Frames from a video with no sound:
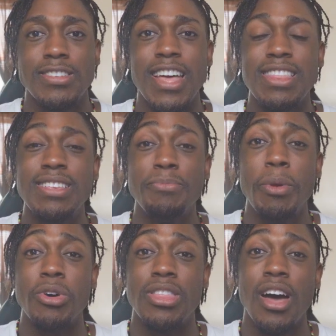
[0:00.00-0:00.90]
that leaves me
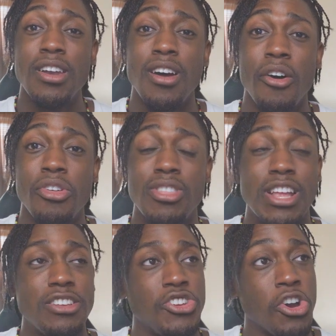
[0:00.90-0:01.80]
with none other
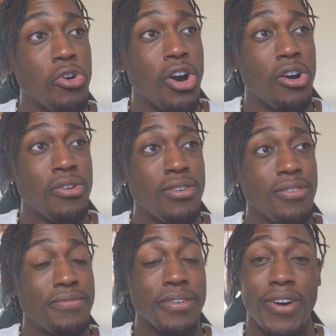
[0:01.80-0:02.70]
than Jogo
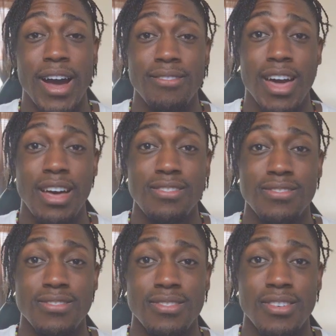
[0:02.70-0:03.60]
for $5.